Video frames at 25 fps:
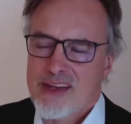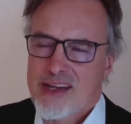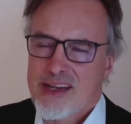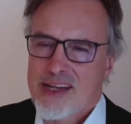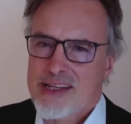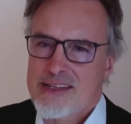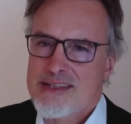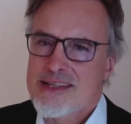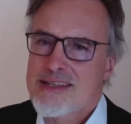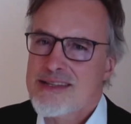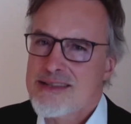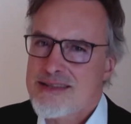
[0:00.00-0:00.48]

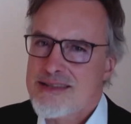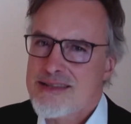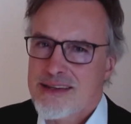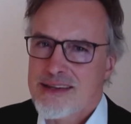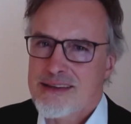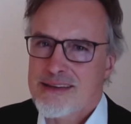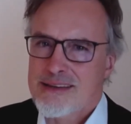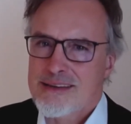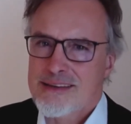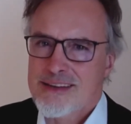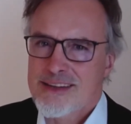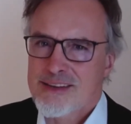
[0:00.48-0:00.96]
since
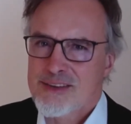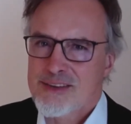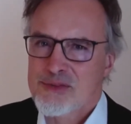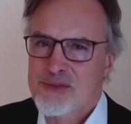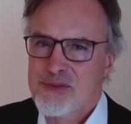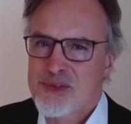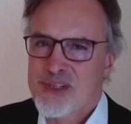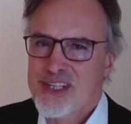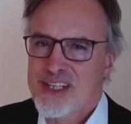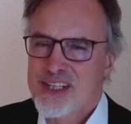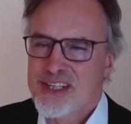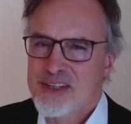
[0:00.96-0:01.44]
then
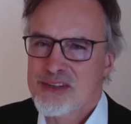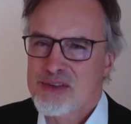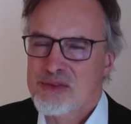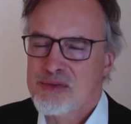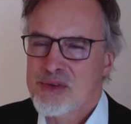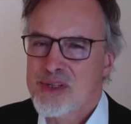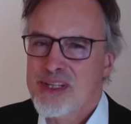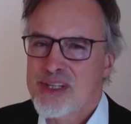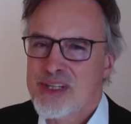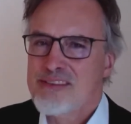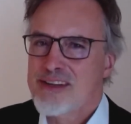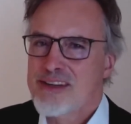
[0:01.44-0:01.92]

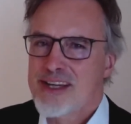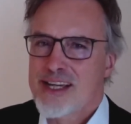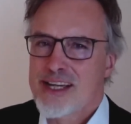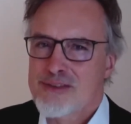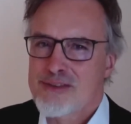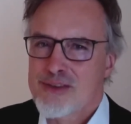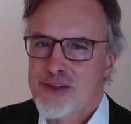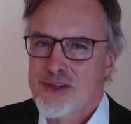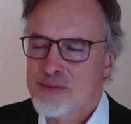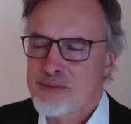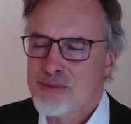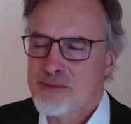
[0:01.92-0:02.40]
we never
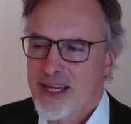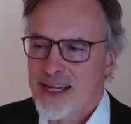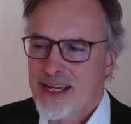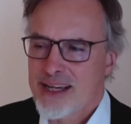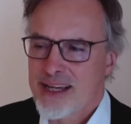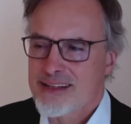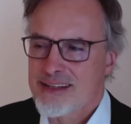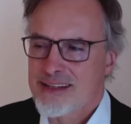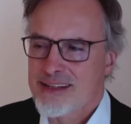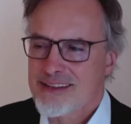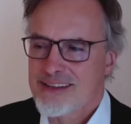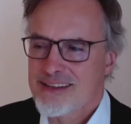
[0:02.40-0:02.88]
have looked
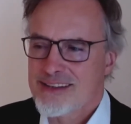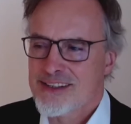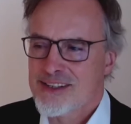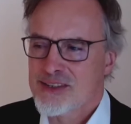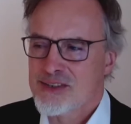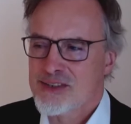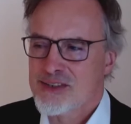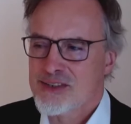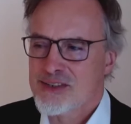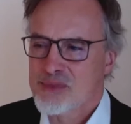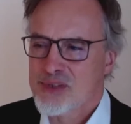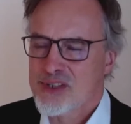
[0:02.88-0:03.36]
back
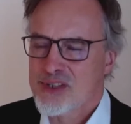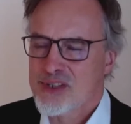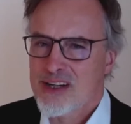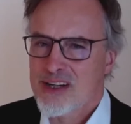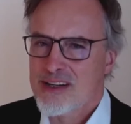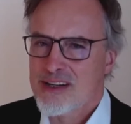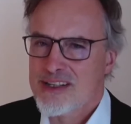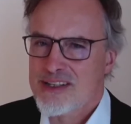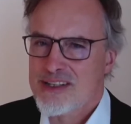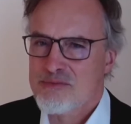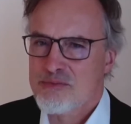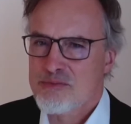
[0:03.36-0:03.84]

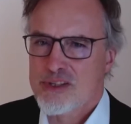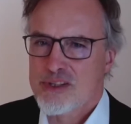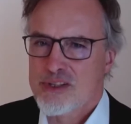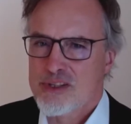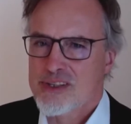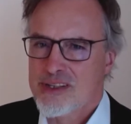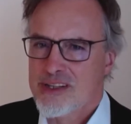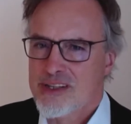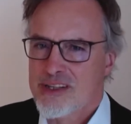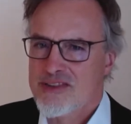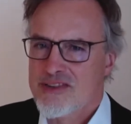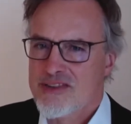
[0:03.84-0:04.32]
because
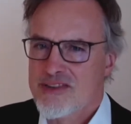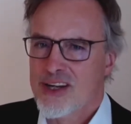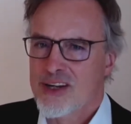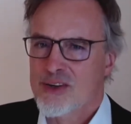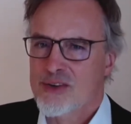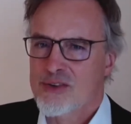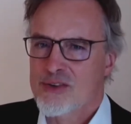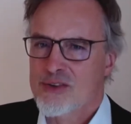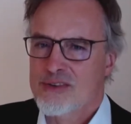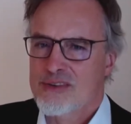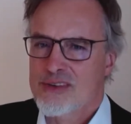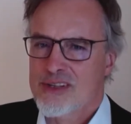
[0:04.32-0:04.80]
printing is
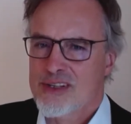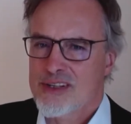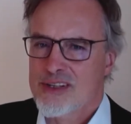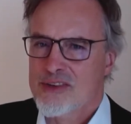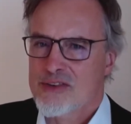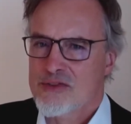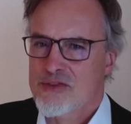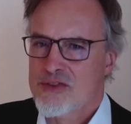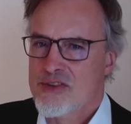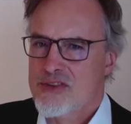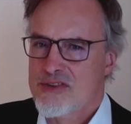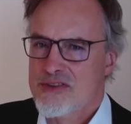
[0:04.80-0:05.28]
now
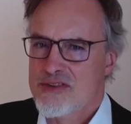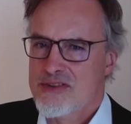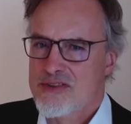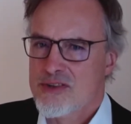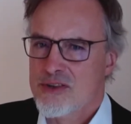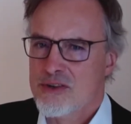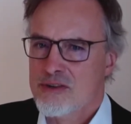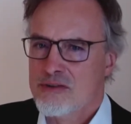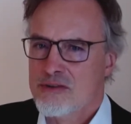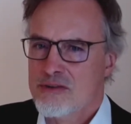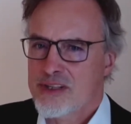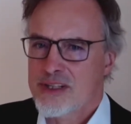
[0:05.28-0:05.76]
just
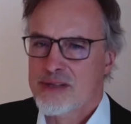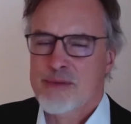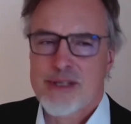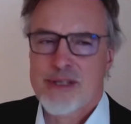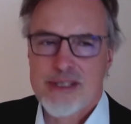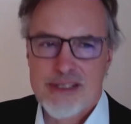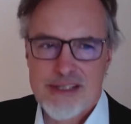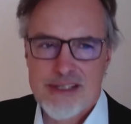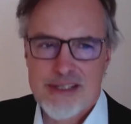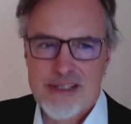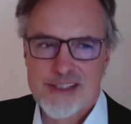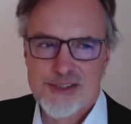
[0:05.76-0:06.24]
so
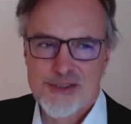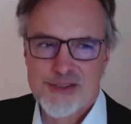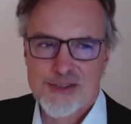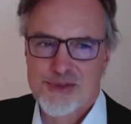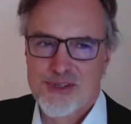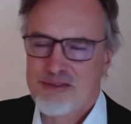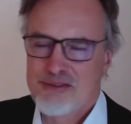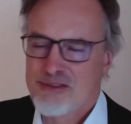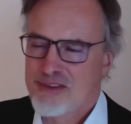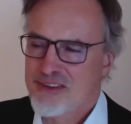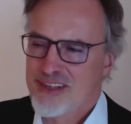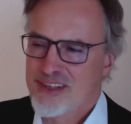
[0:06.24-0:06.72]
fundamental to
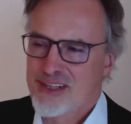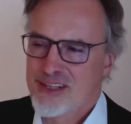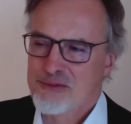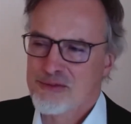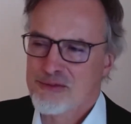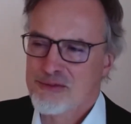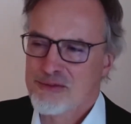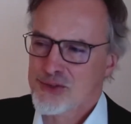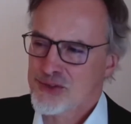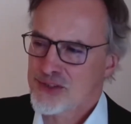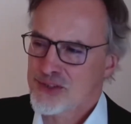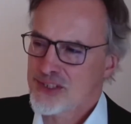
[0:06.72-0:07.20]
everything we
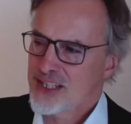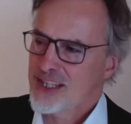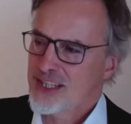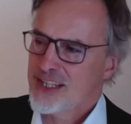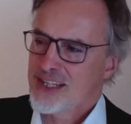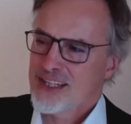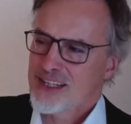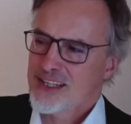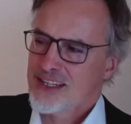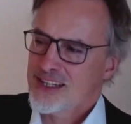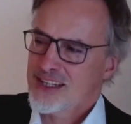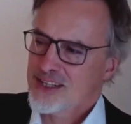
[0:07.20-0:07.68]
do,
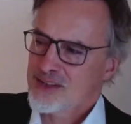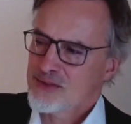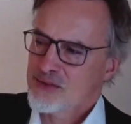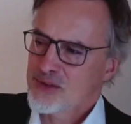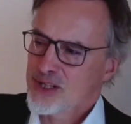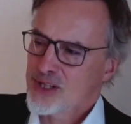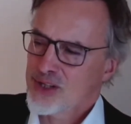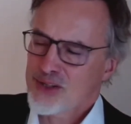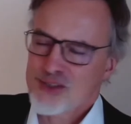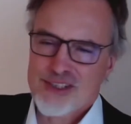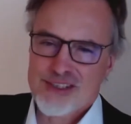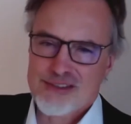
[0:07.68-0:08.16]
and we
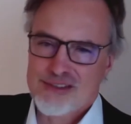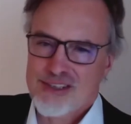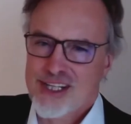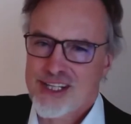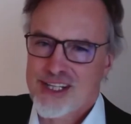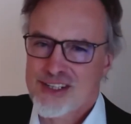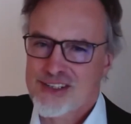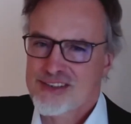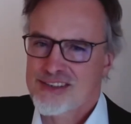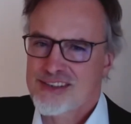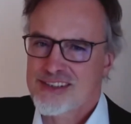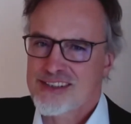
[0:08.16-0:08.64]
look
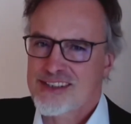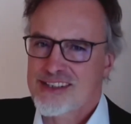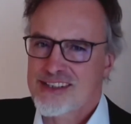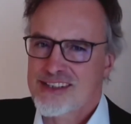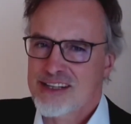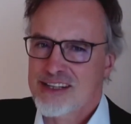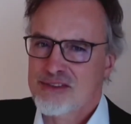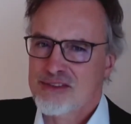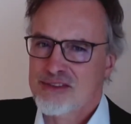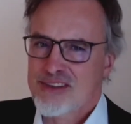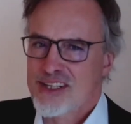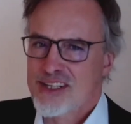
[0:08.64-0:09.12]
around,
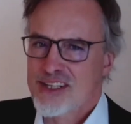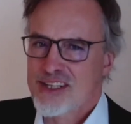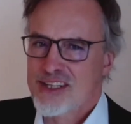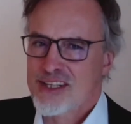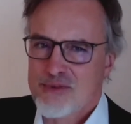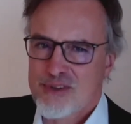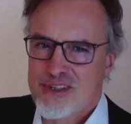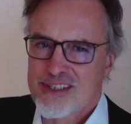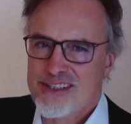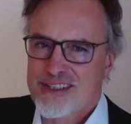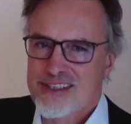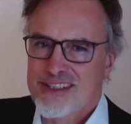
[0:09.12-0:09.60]
everything is
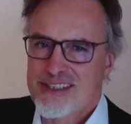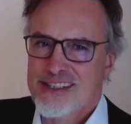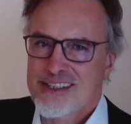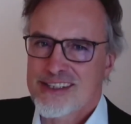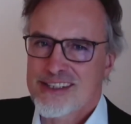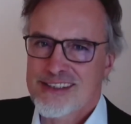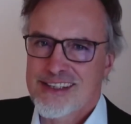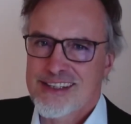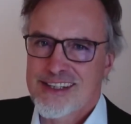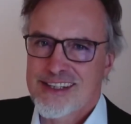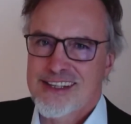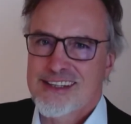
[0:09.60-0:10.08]
printed.